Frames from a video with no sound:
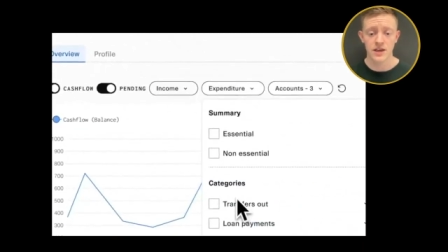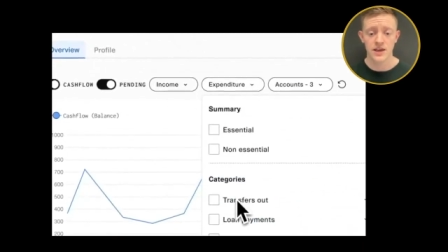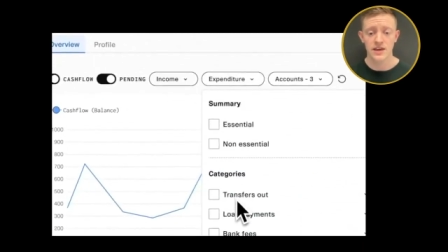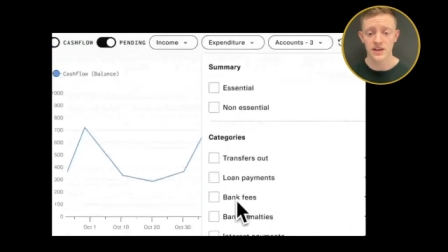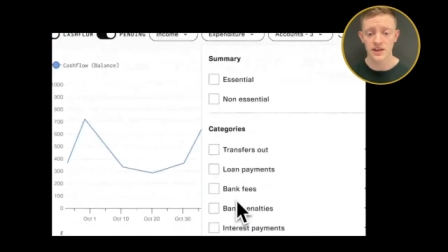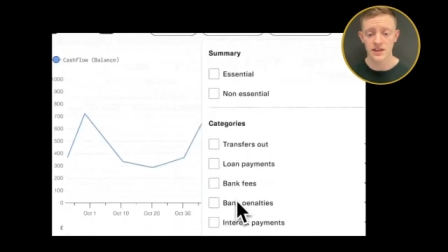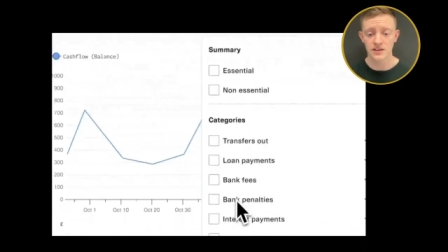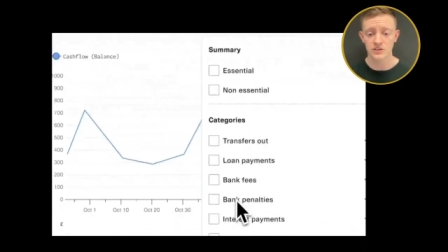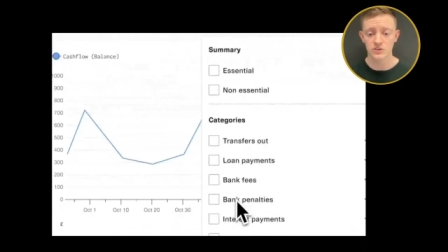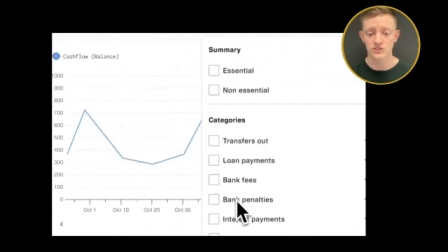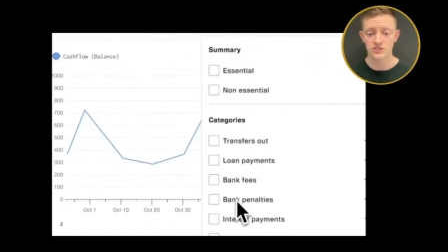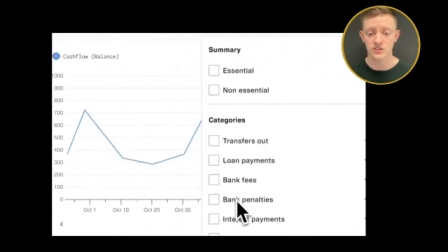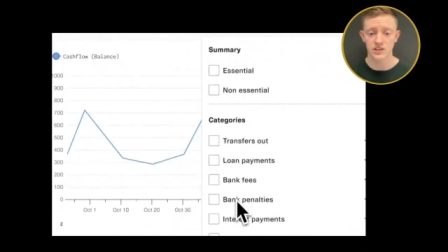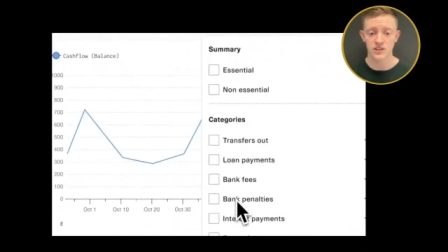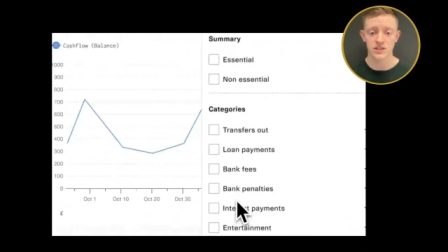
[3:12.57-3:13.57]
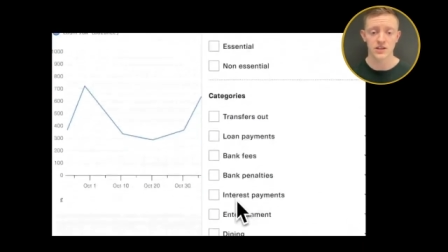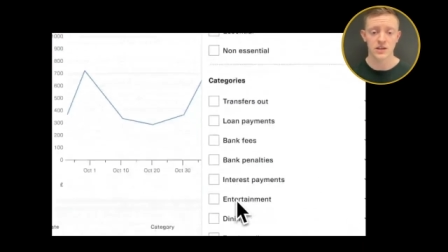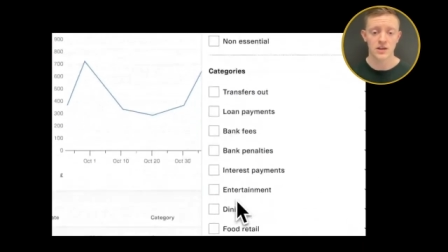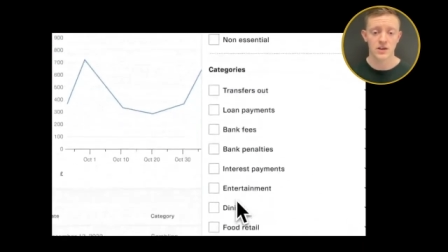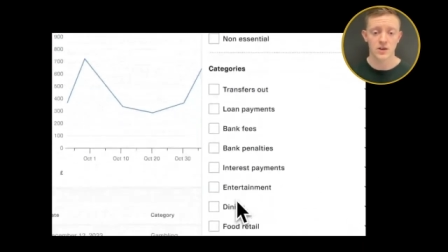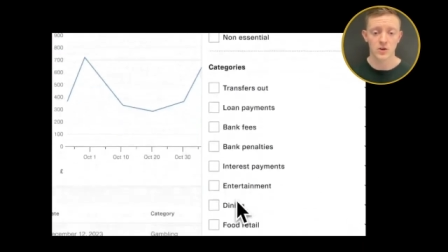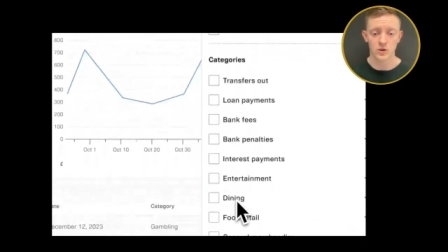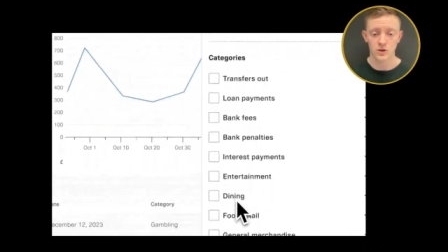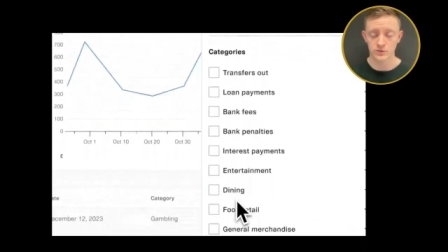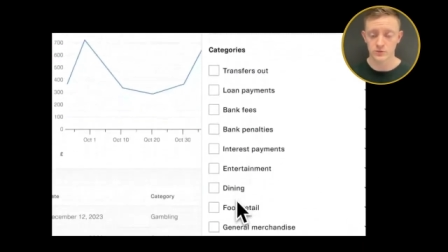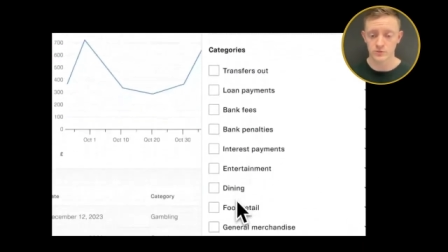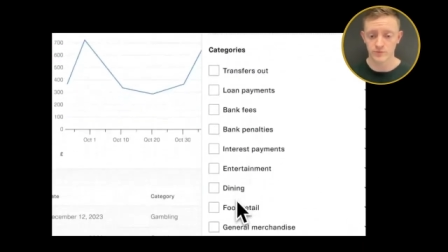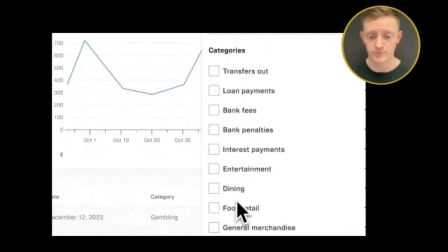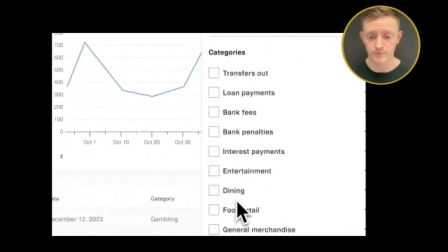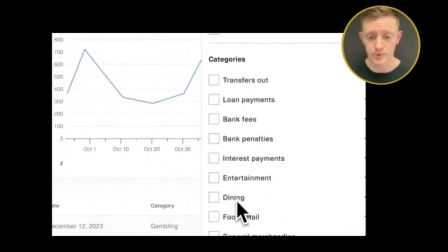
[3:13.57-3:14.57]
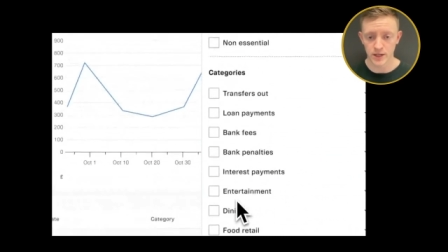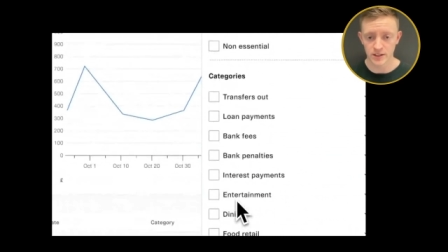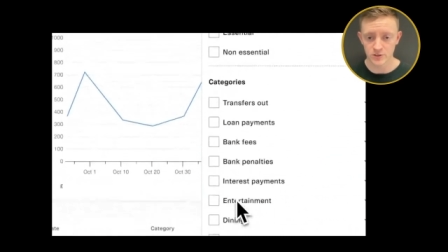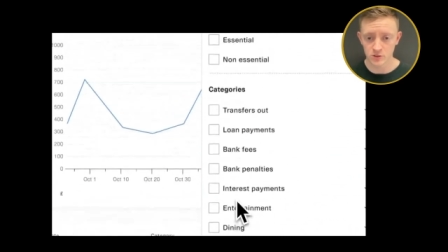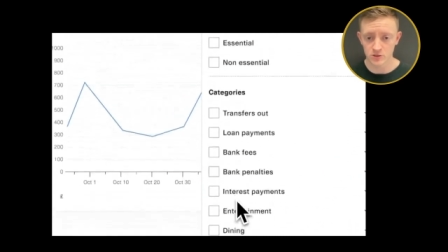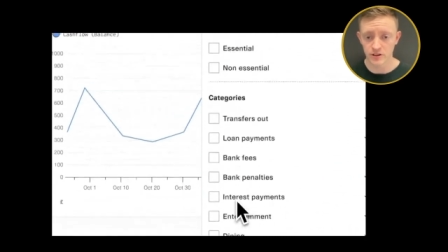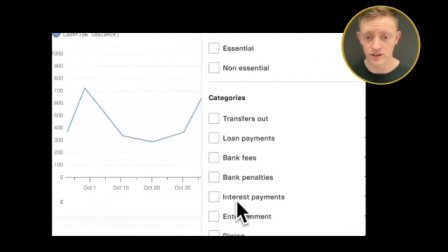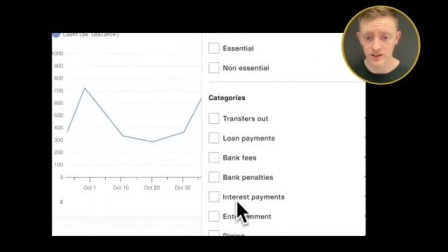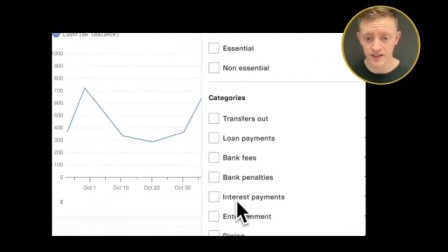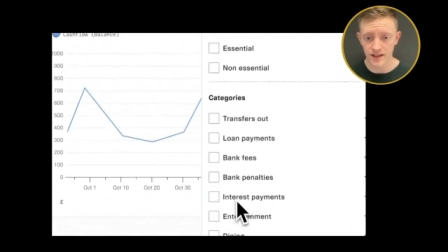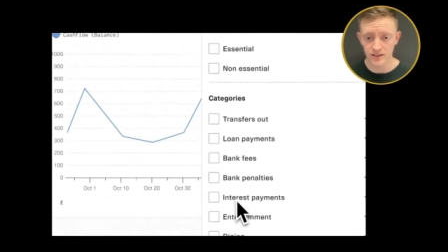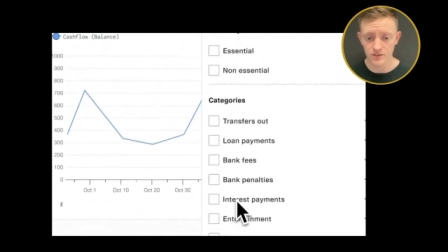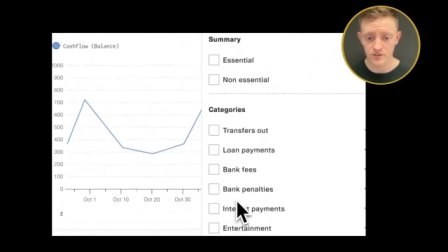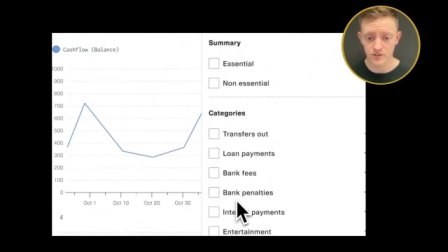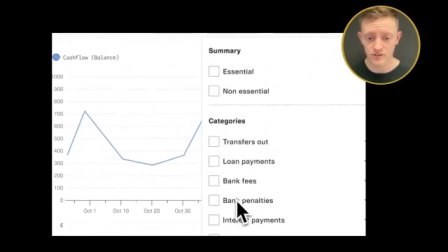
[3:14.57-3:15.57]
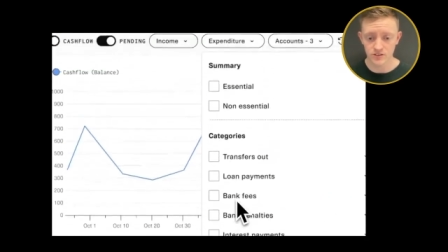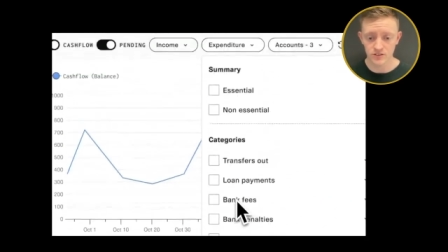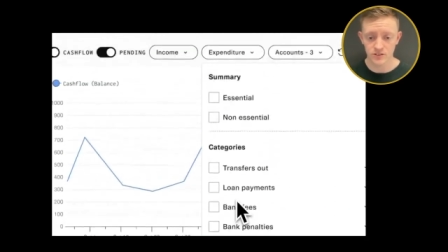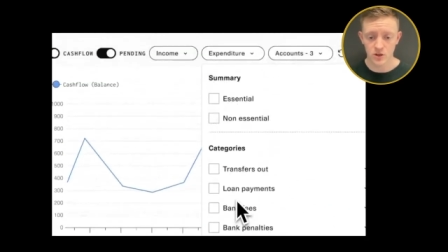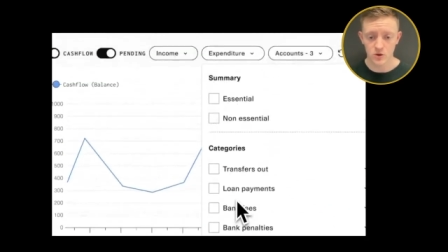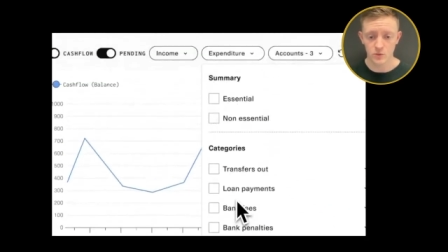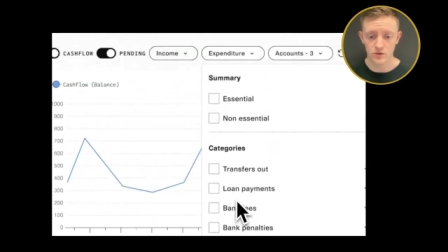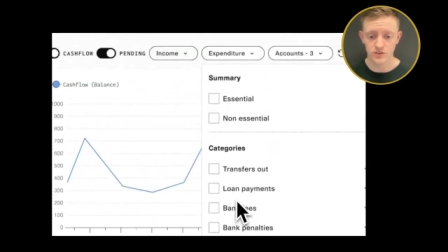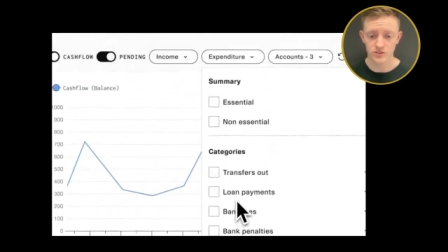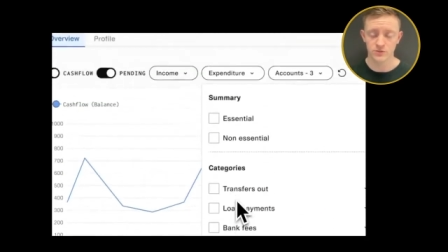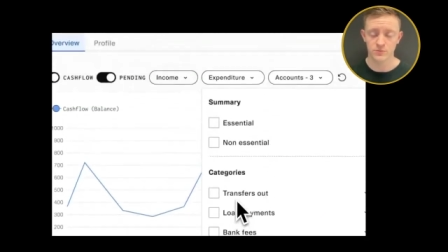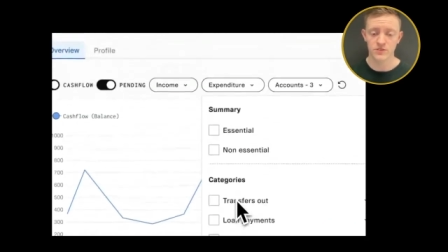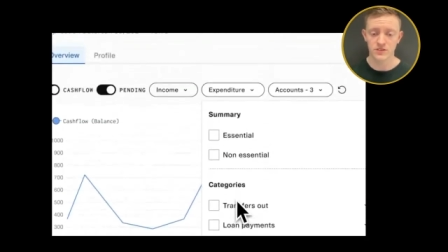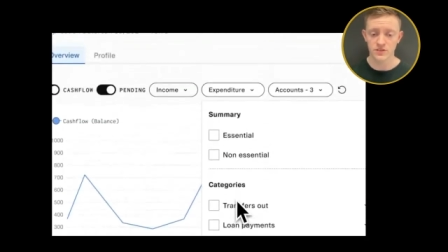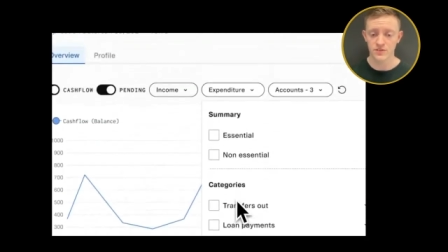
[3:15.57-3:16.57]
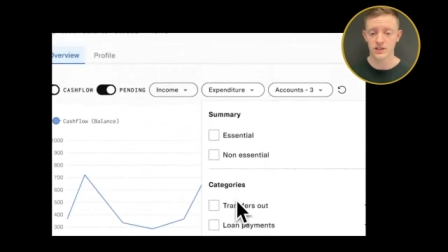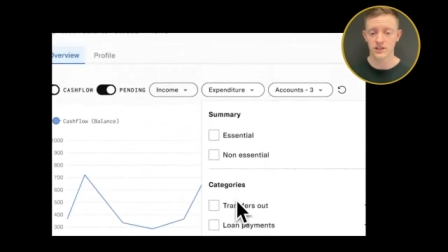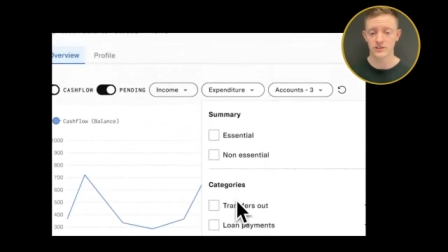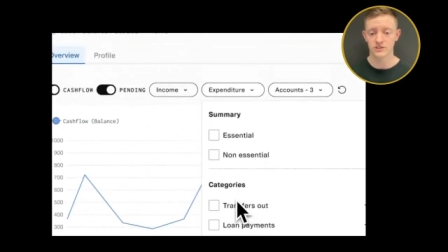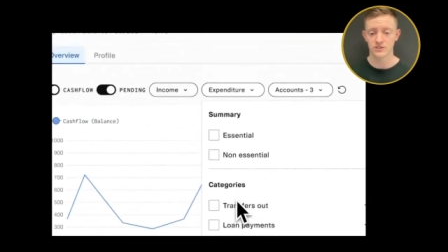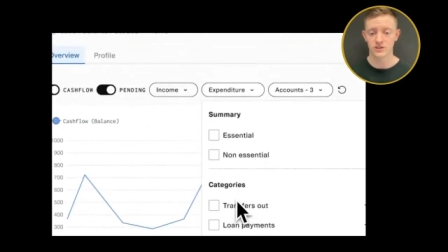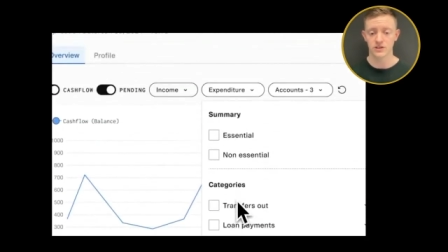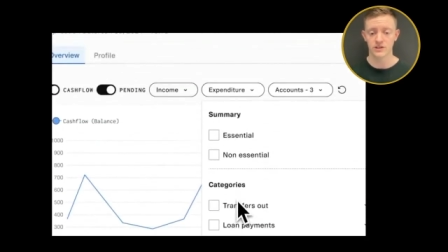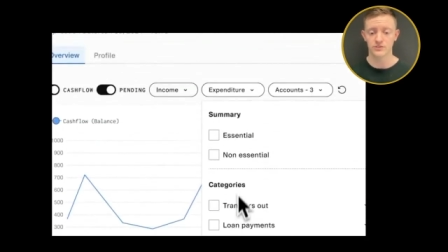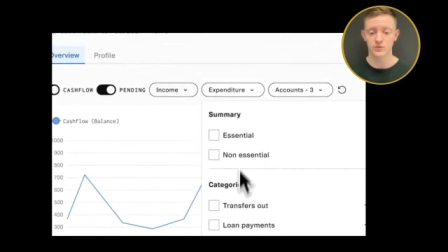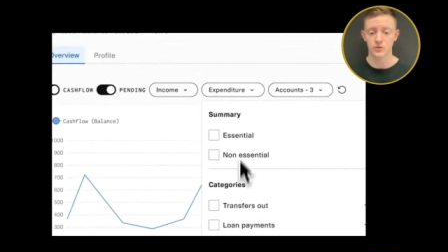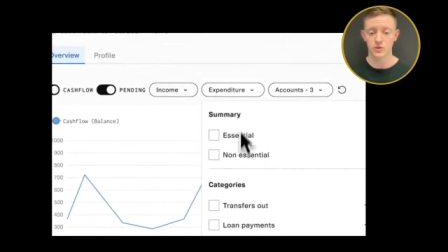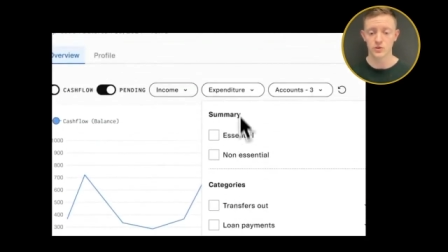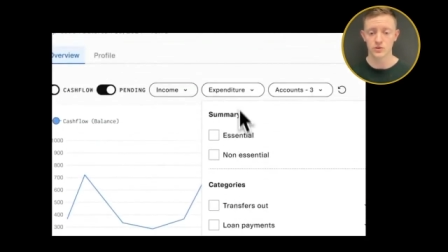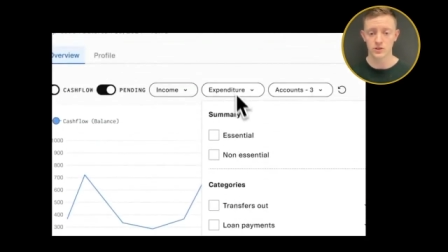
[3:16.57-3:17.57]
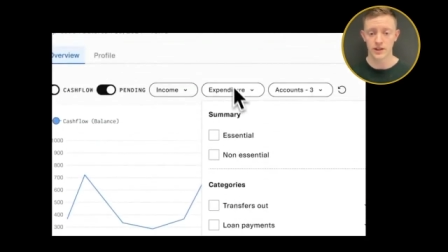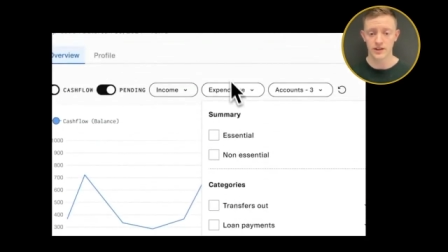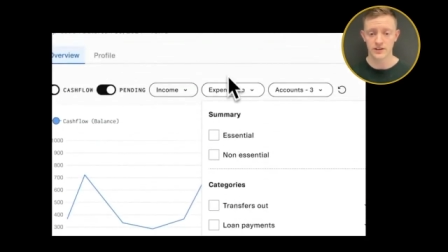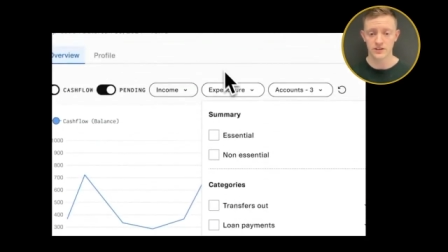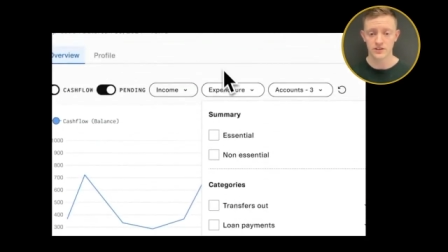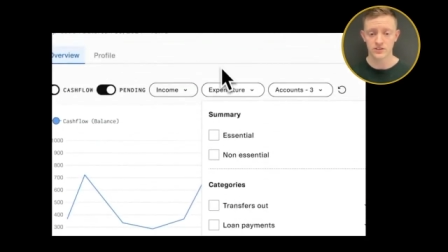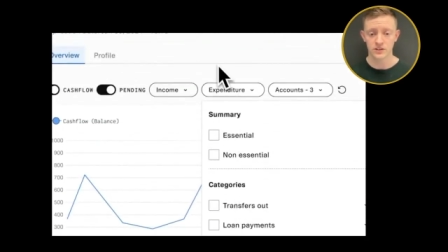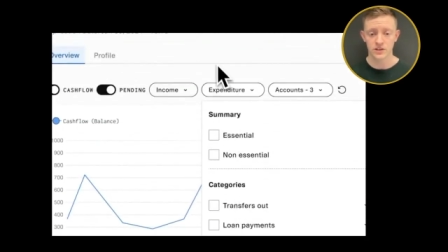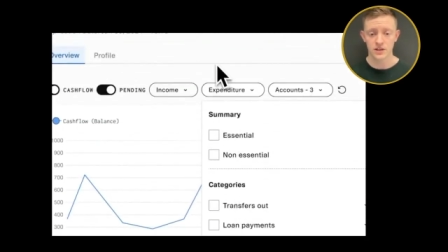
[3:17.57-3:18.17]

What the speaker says: Here you see all of Plaid's credit categories, which are specifically designed for lenders,